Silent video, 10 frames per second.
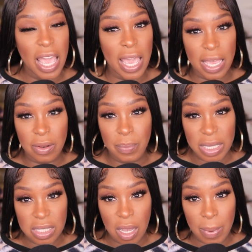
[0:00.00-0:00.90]
And the
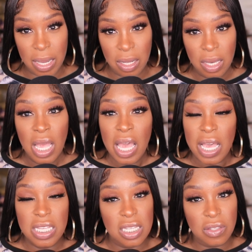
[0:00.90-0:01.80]
best thing about it
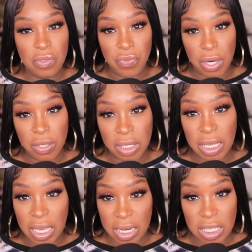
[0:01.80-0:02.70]
is it's fairly
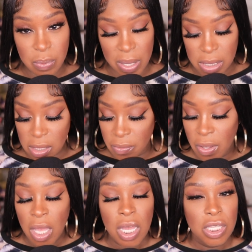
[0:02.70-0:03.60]
inexpensive.
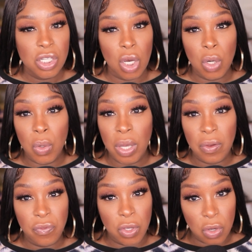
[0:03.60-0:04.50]
So
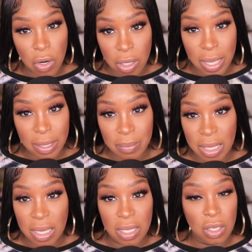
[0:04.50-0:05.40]
if you are like
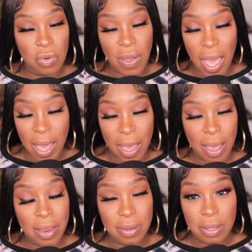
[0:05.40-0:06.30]
me and you've
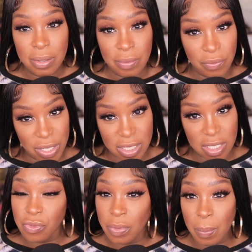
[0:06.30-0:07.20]
had
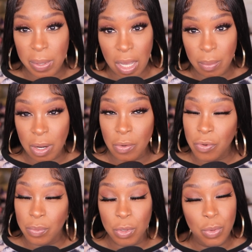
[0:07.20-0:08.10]
visits from the plumber,
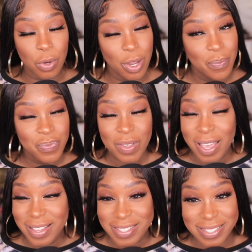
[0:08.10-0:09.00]
from you
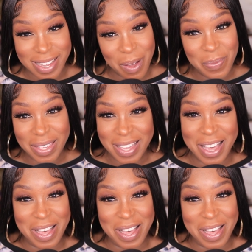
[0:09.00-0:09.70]
stopping up